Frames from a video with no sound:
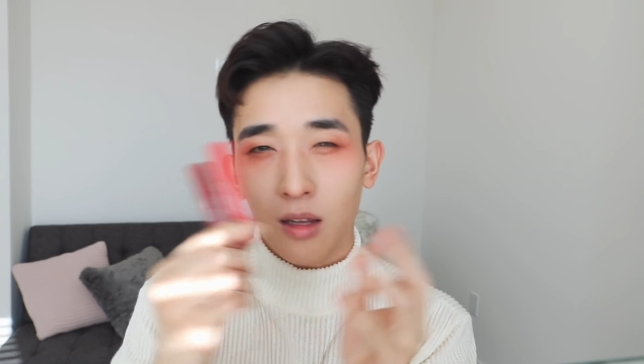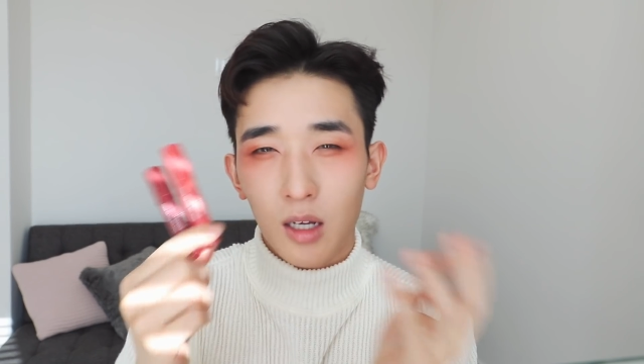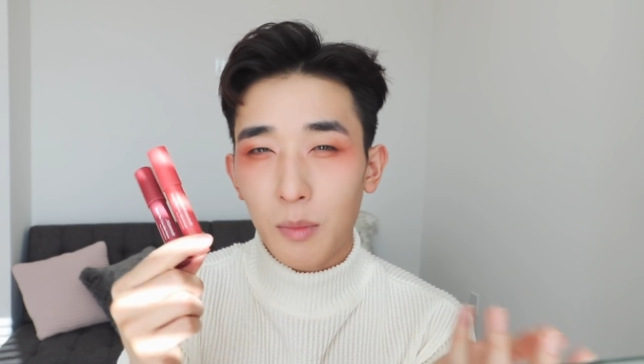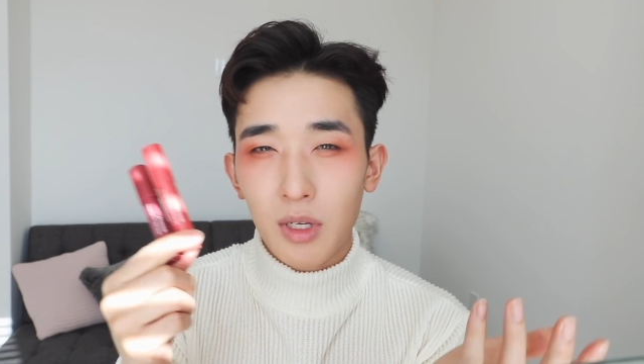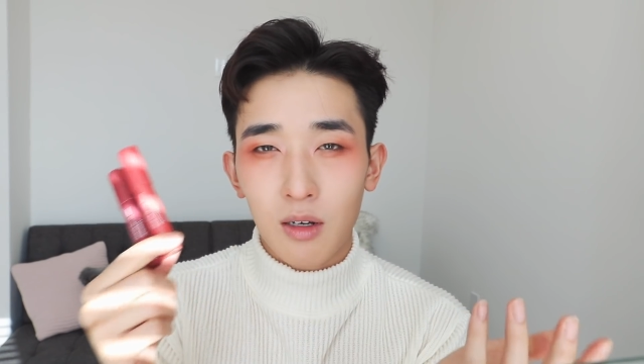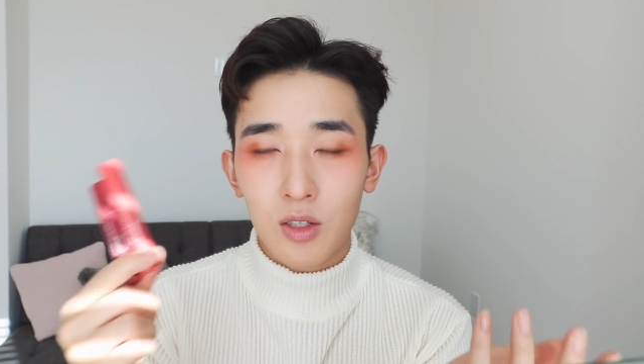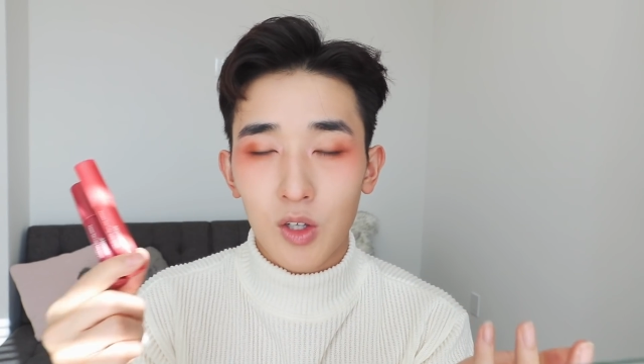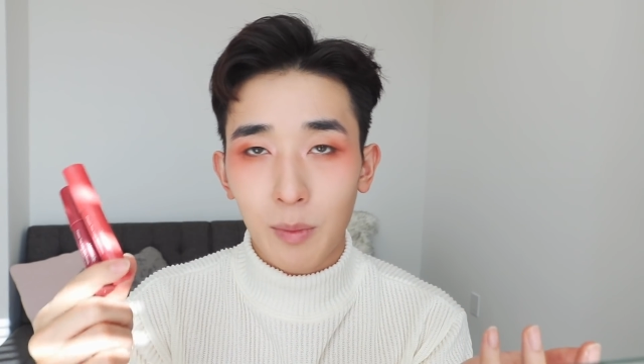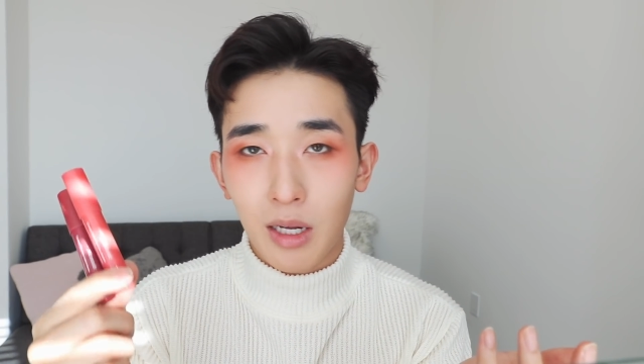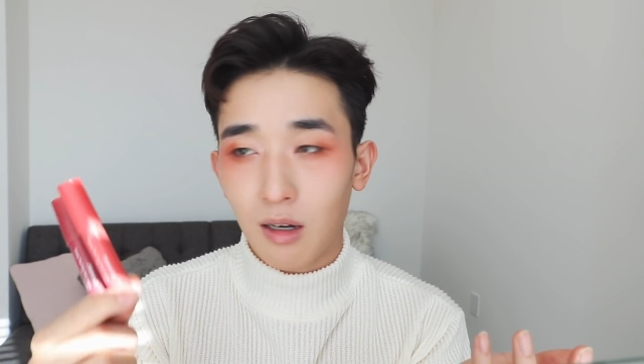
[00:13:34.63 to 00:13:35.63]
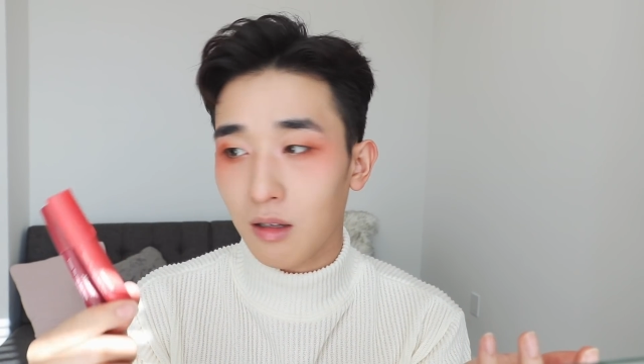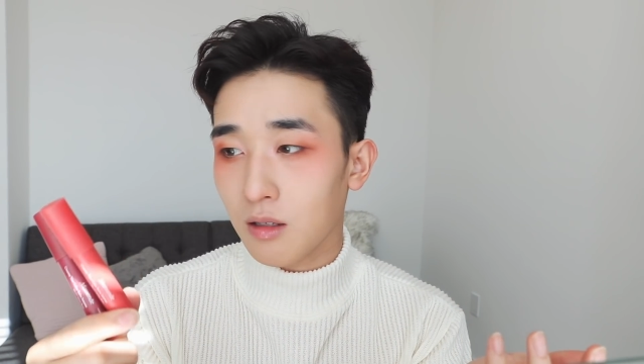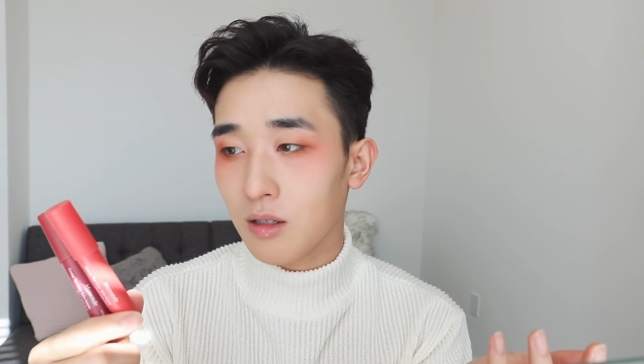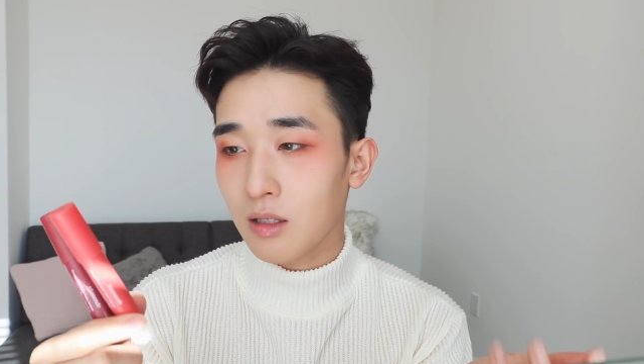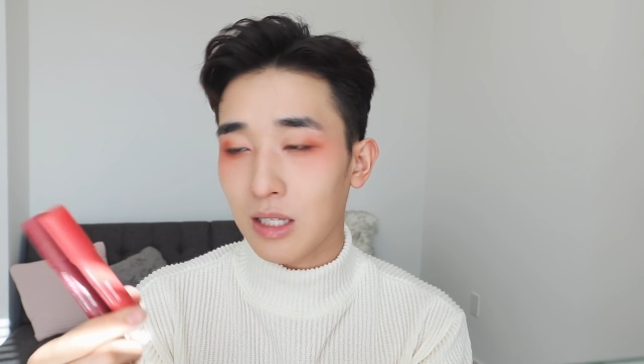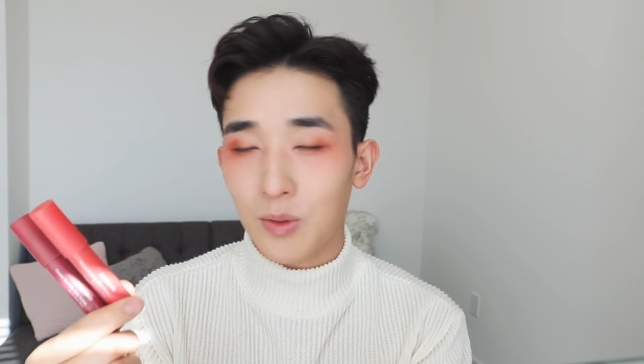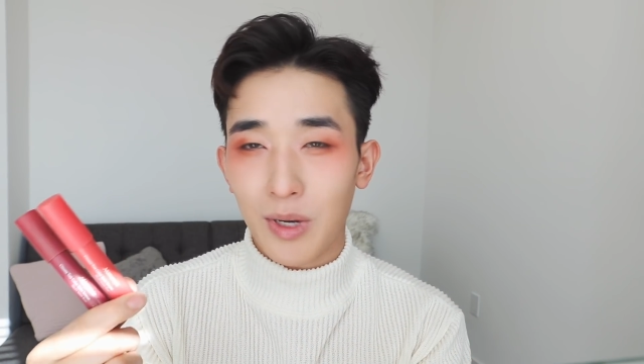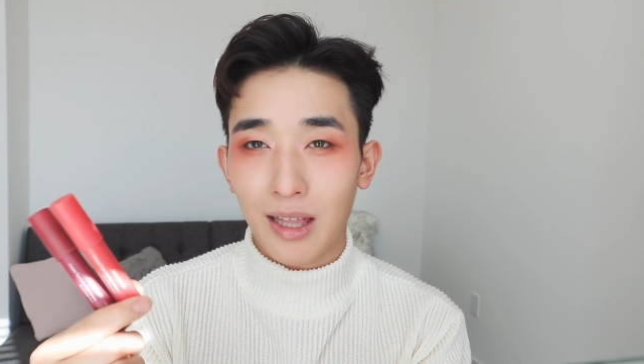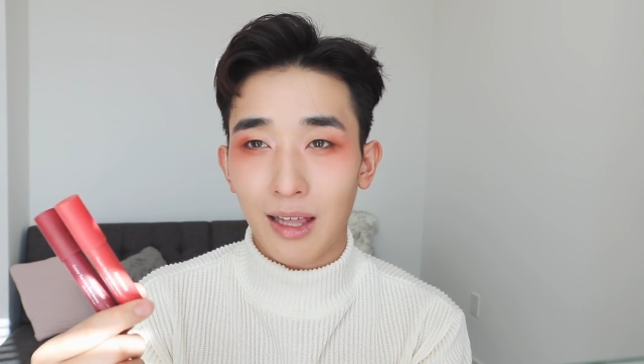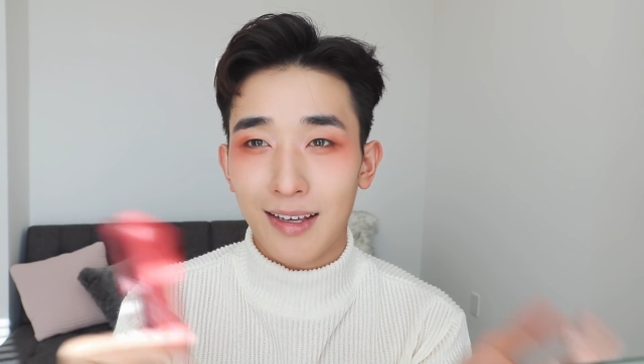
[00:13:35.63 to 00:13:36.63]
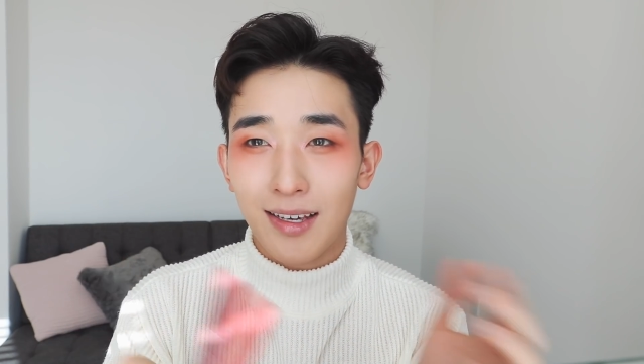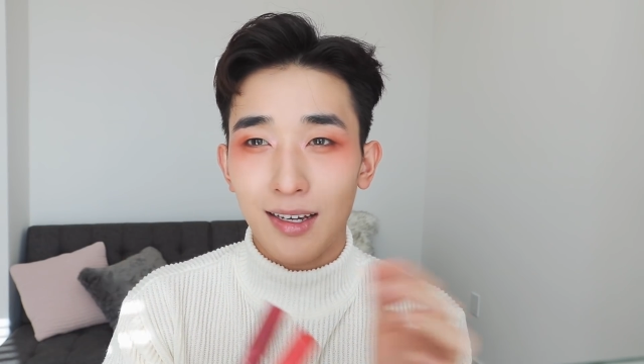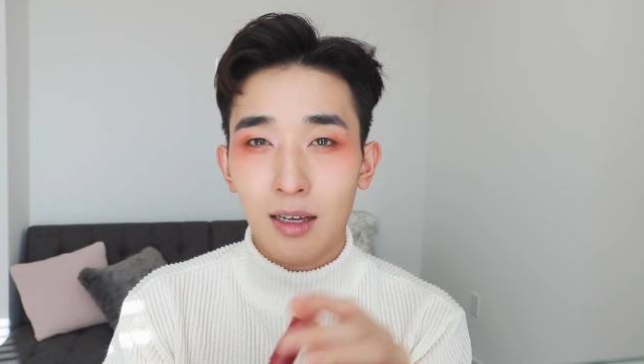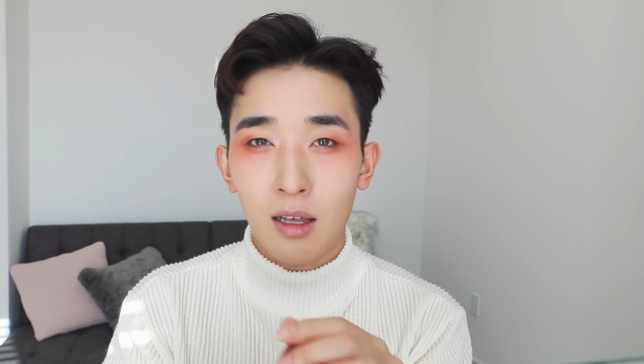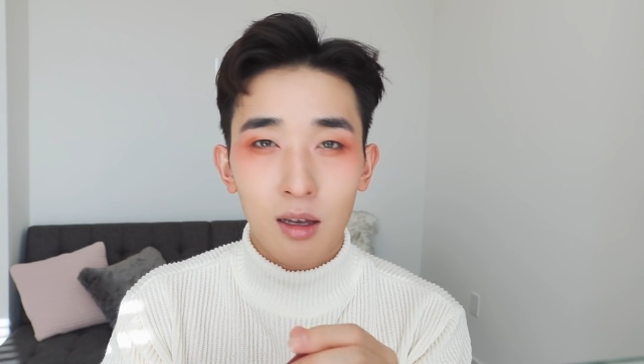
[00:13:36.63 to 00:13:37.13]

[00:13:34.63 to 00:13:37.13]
Come in so many colors, that's why I like it.